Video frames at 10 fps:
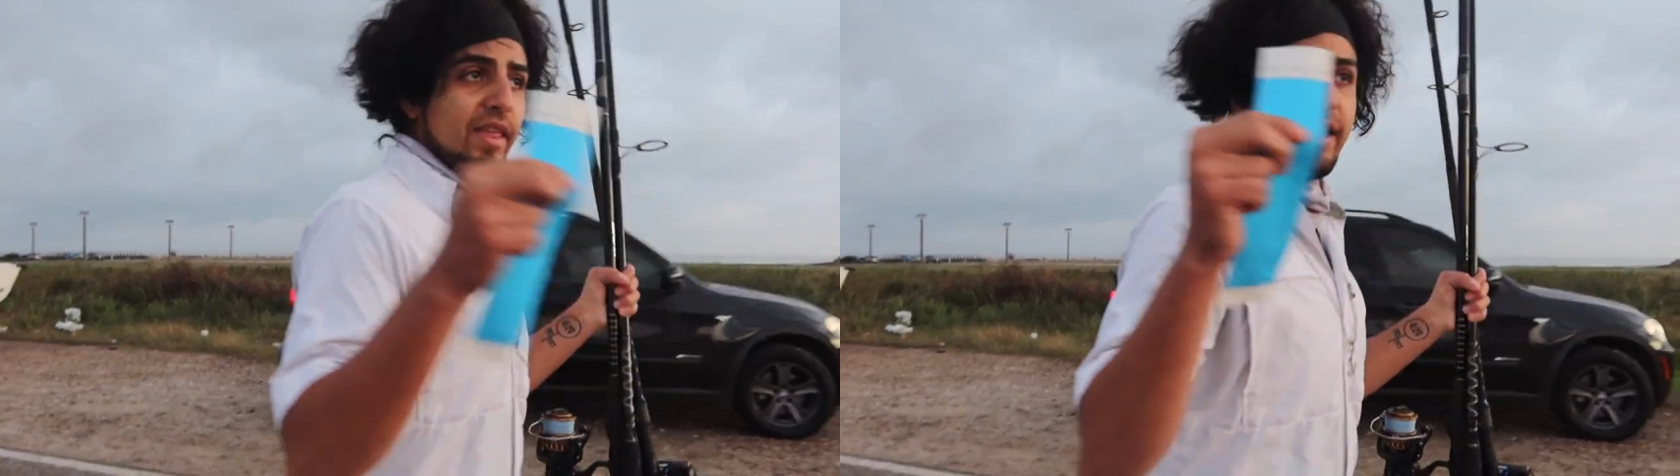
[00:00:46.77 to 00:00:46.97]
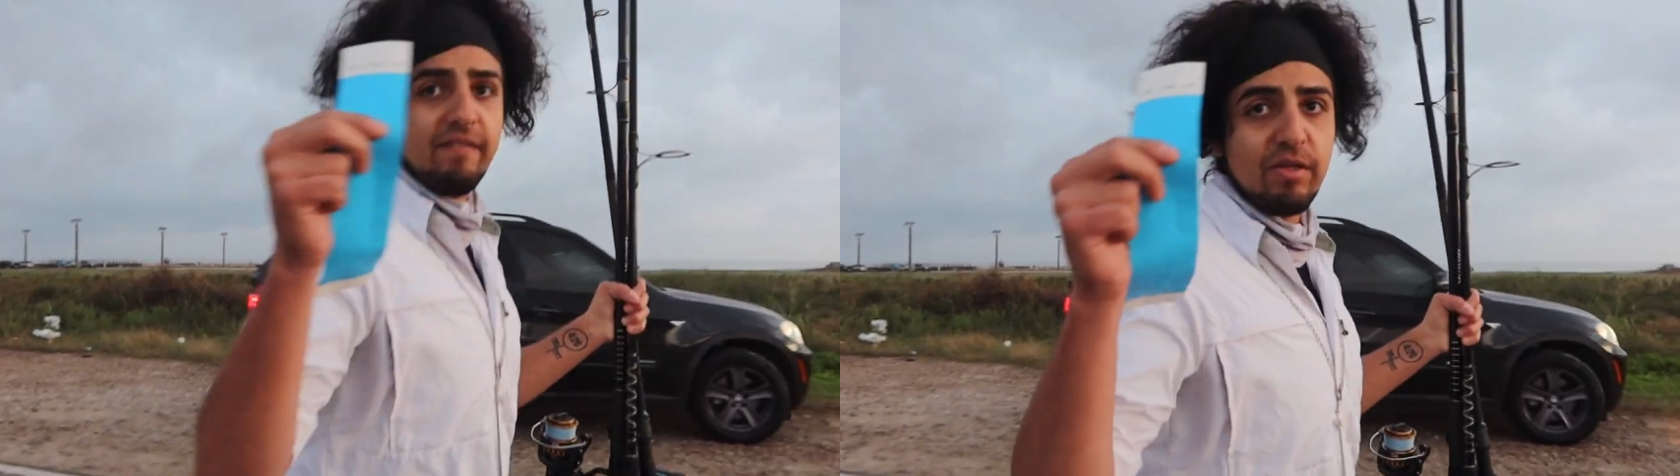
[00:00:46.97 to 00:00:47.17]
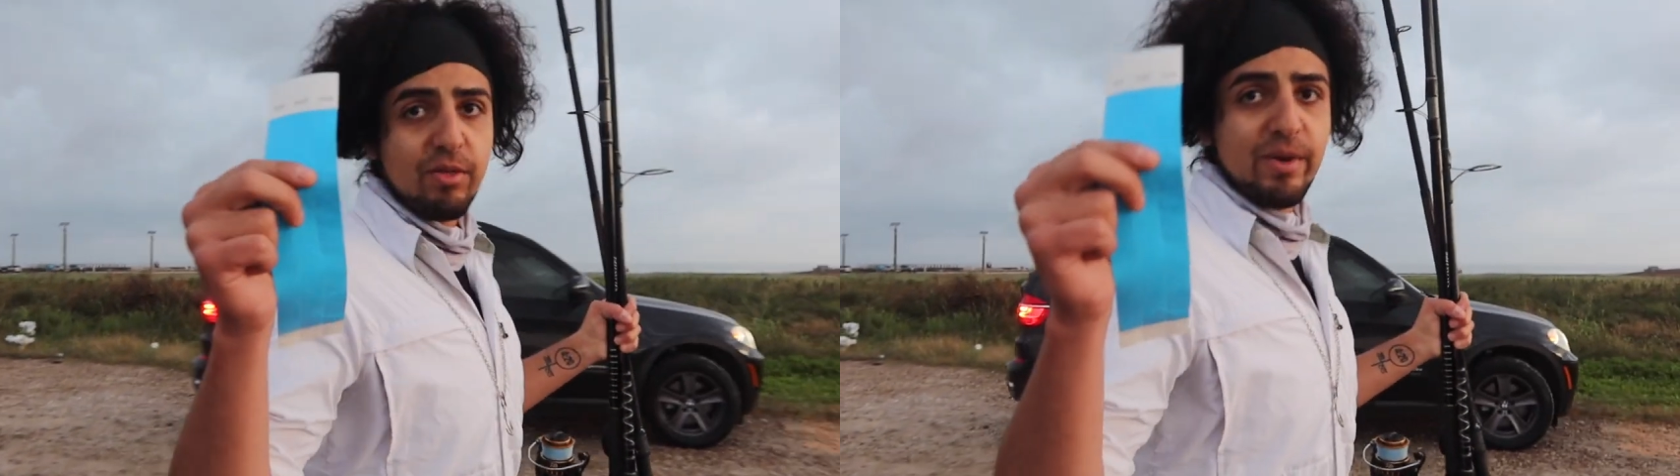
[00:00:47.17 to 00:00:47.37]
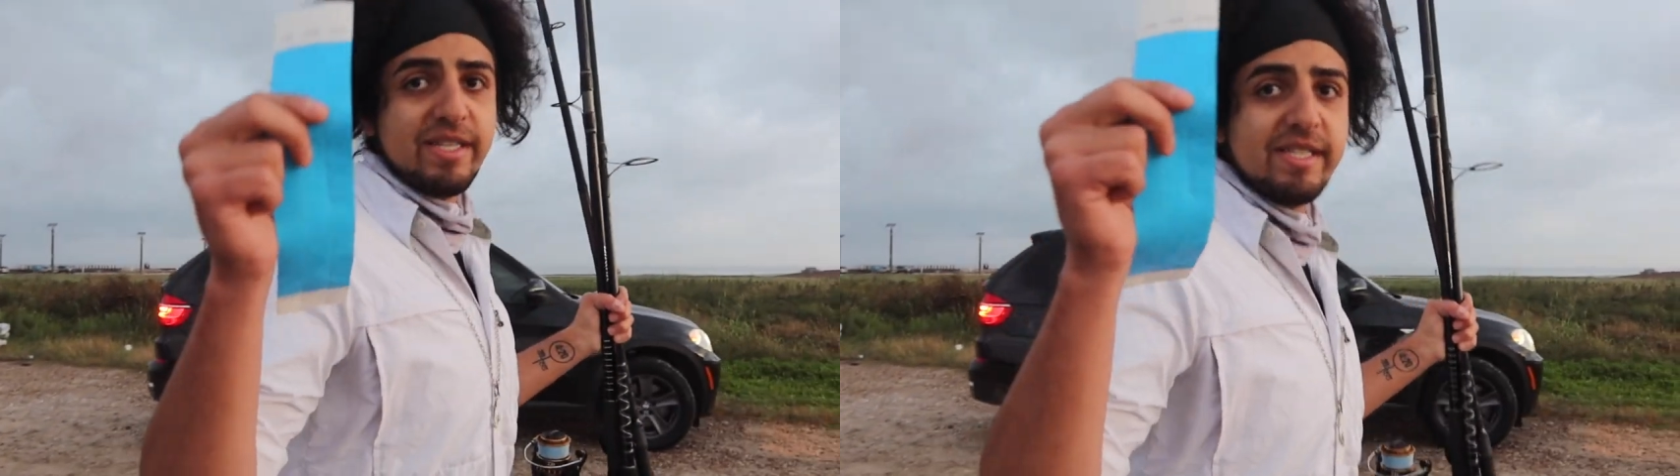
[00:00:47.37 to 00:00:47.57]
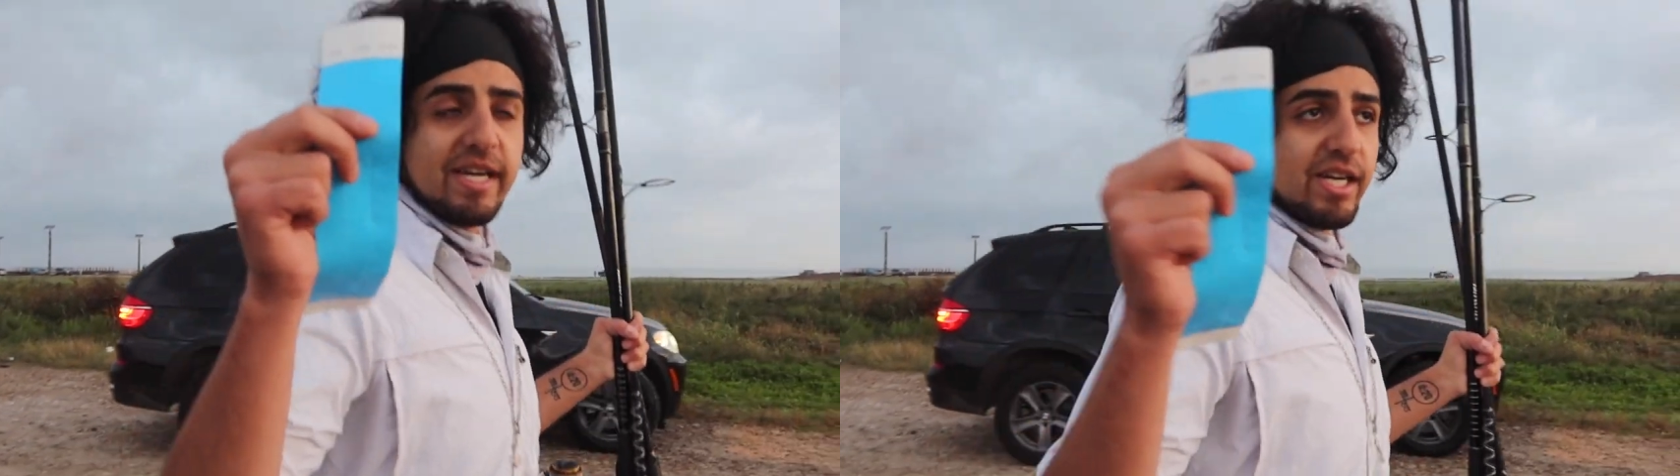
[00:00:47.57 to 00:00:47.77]
They give you three
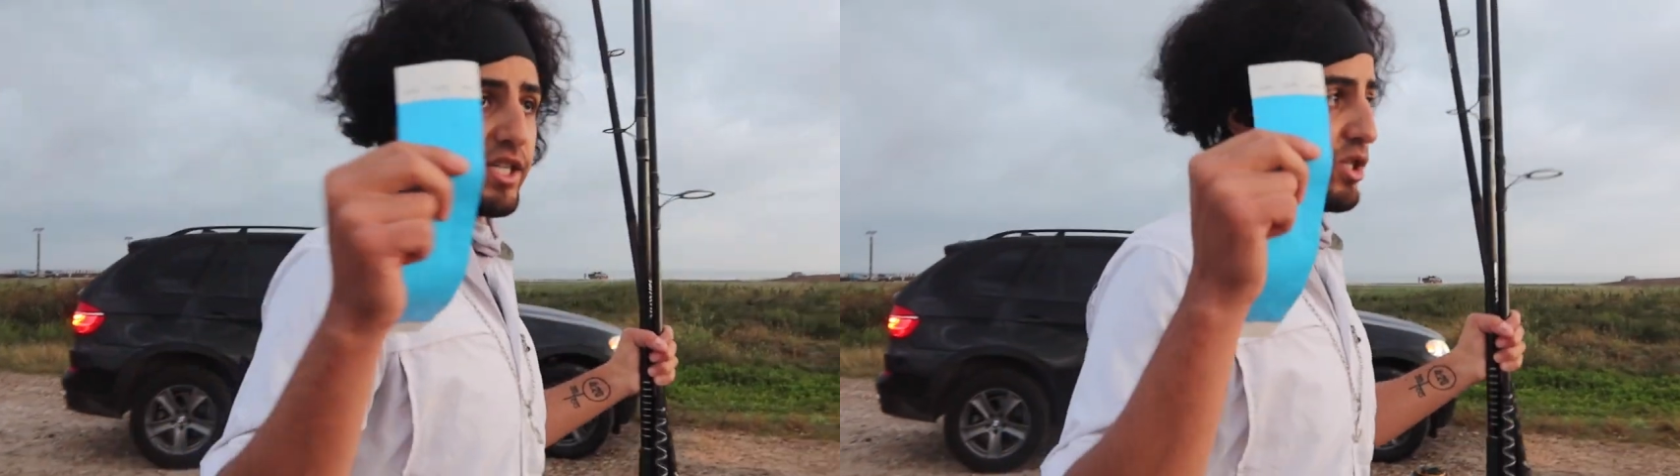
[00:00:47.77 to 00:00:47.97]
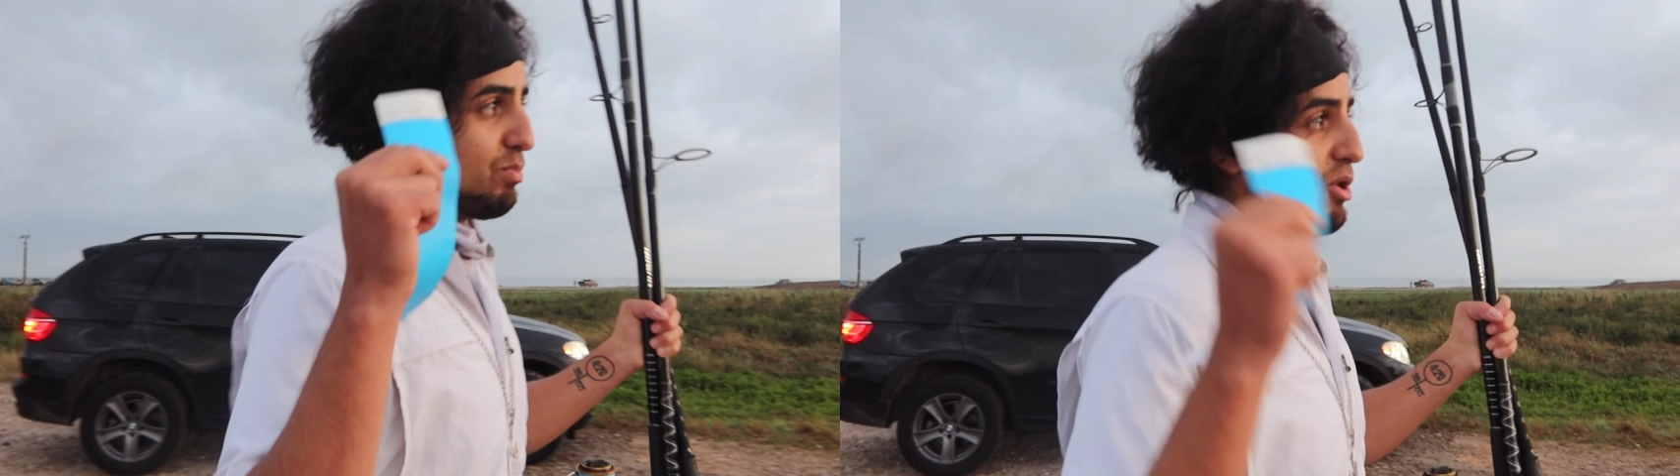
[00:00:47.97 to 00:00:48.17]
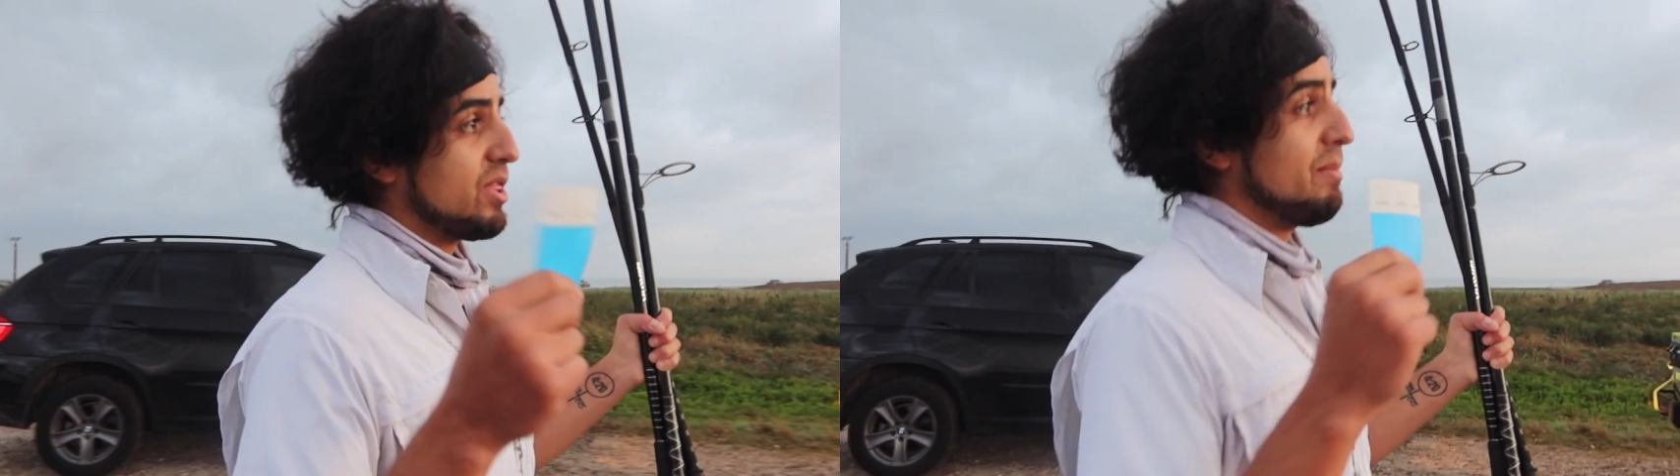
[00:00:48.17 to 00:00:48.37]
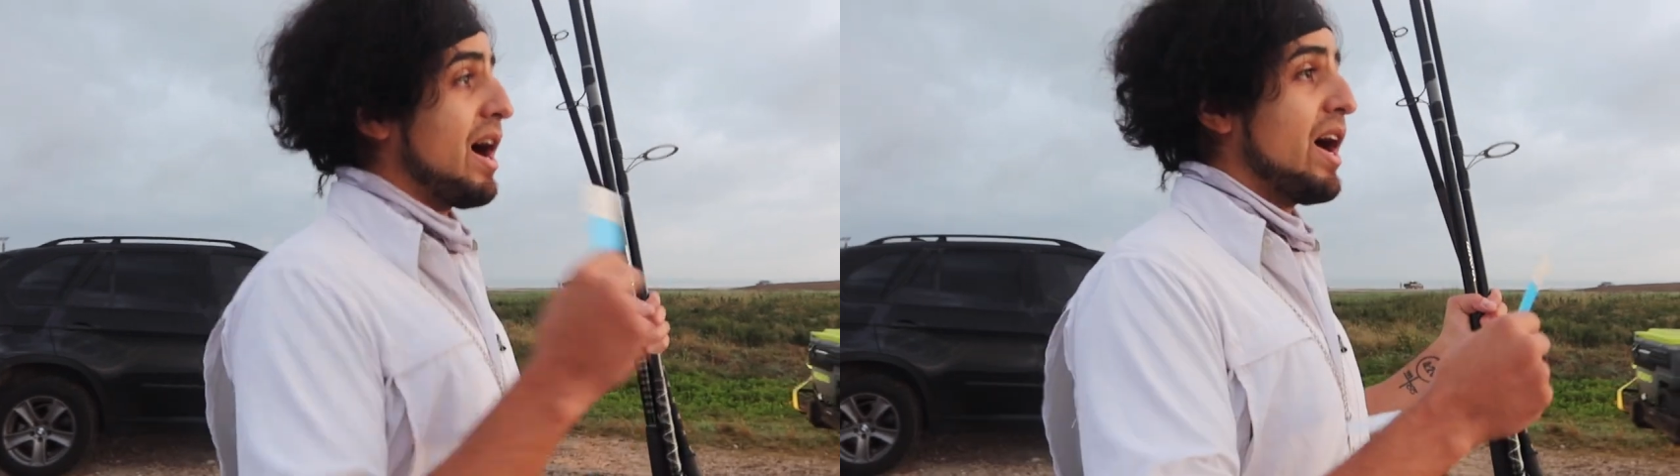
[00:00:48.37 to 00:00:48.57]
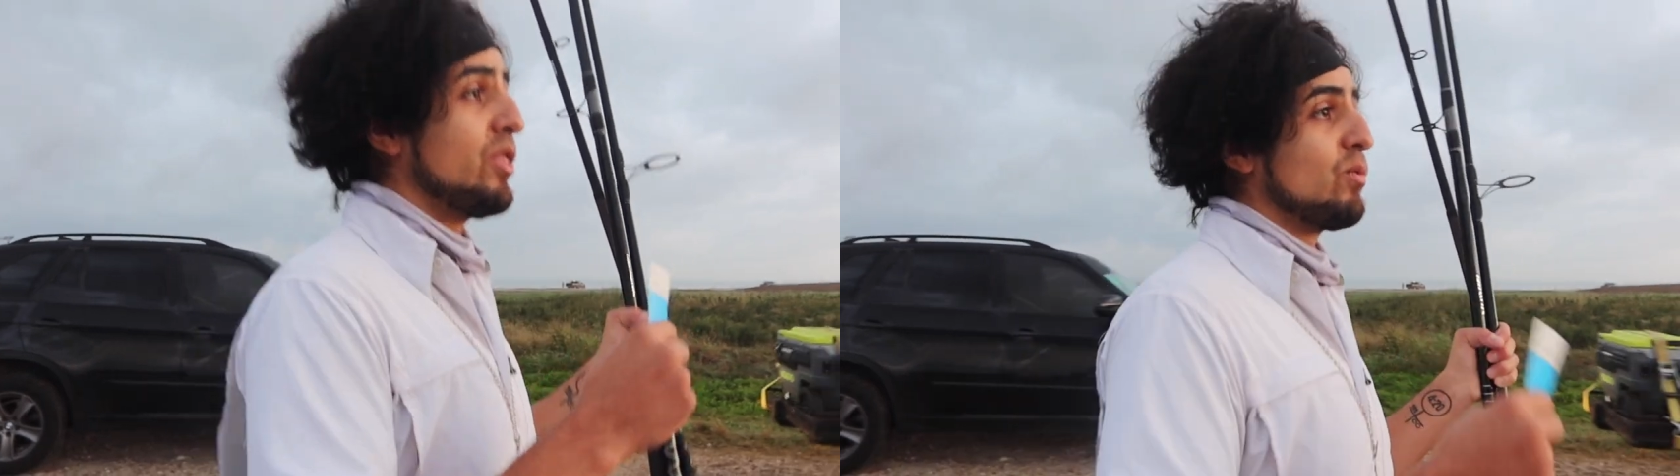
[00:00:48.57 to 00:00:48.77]
stickers, you put them
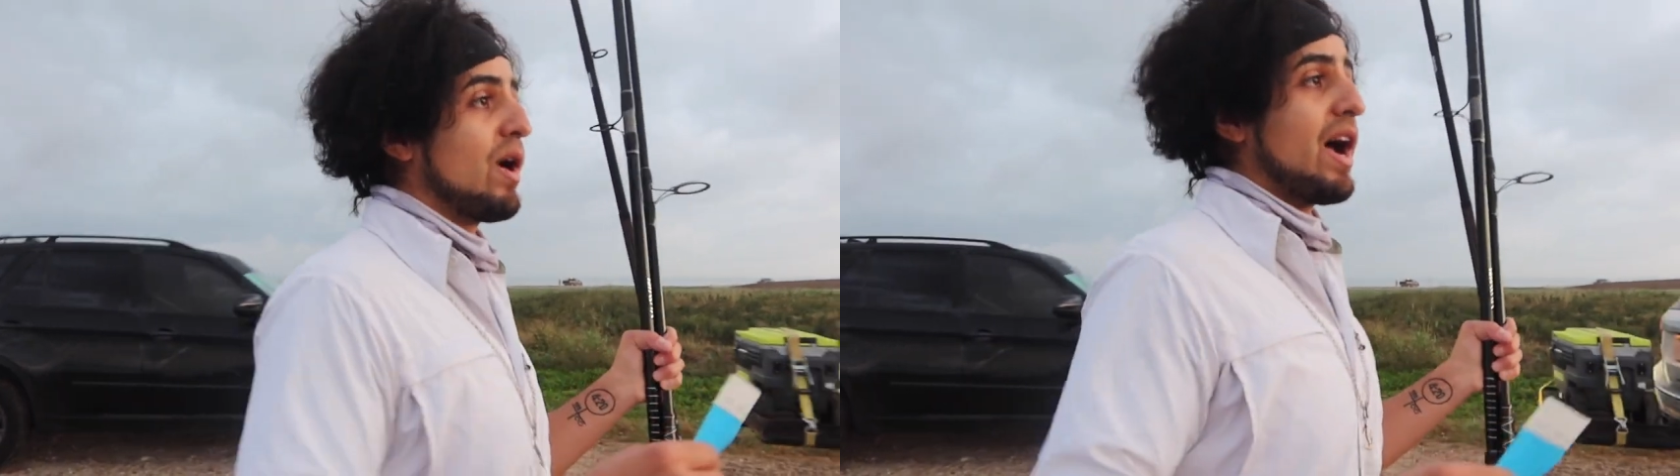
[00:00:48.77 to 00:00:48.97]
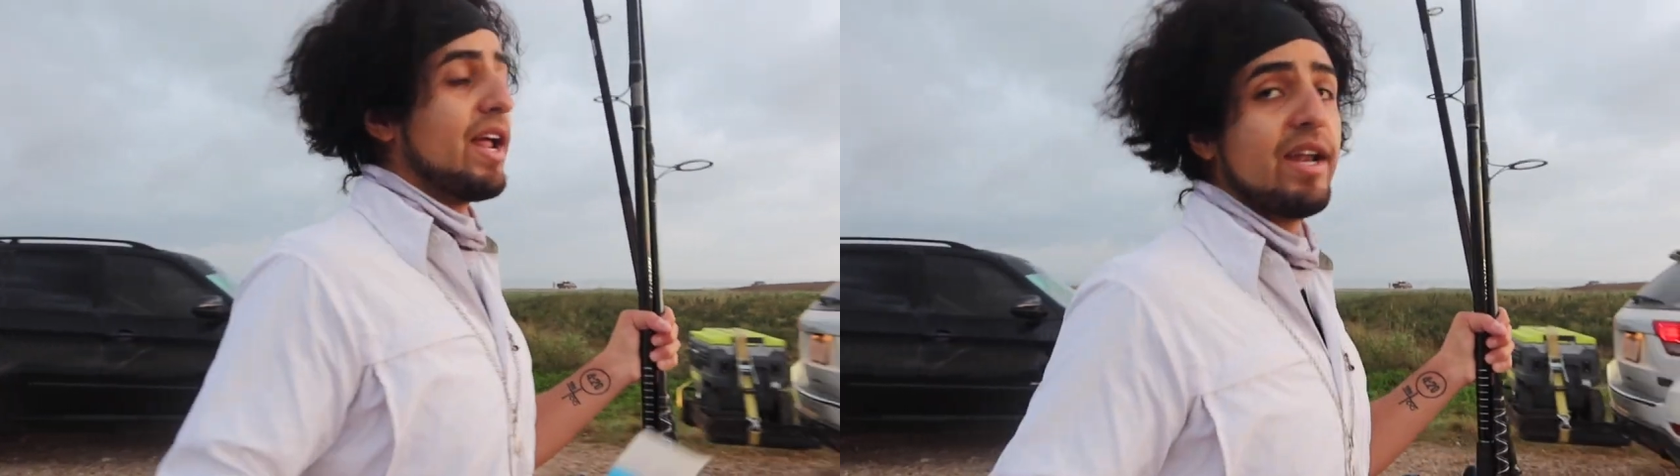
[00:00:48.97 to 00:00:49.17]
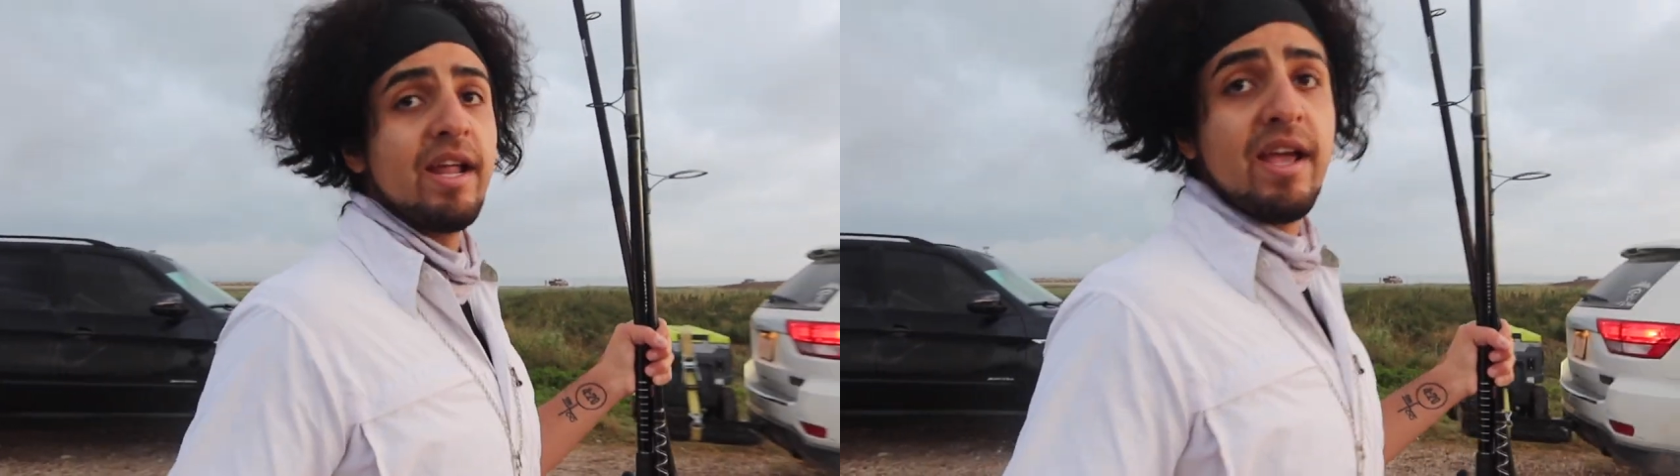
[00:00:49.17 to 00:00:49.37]
on the rod.